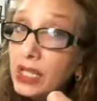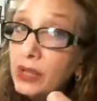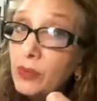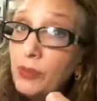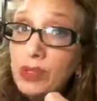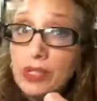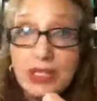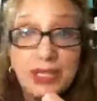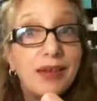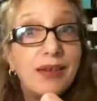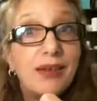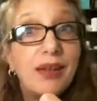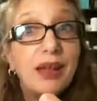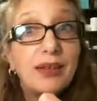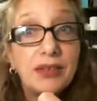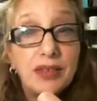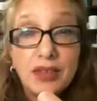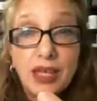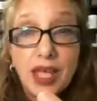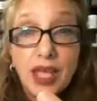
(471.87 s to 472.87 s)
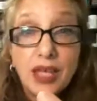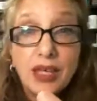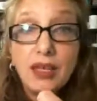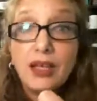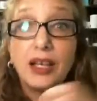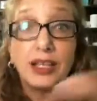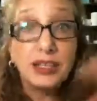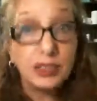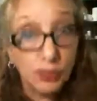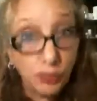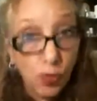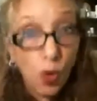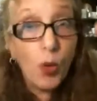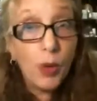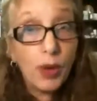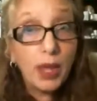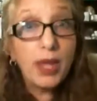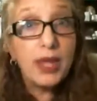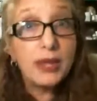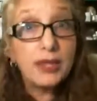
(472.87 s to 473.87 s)
We tend not to take it because it won't
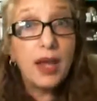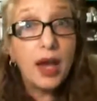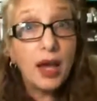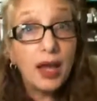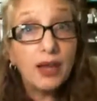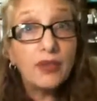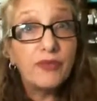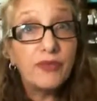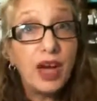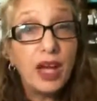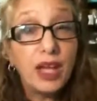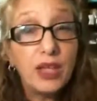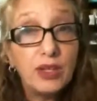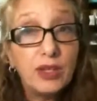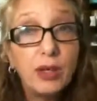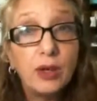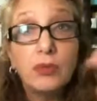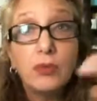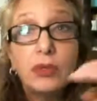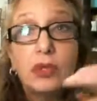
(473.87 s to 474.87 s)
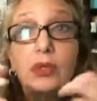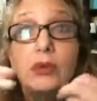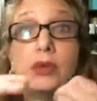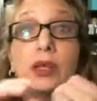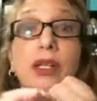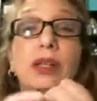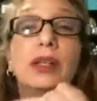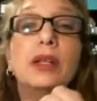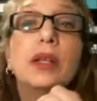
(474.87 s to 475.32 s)
get done if I don't do it.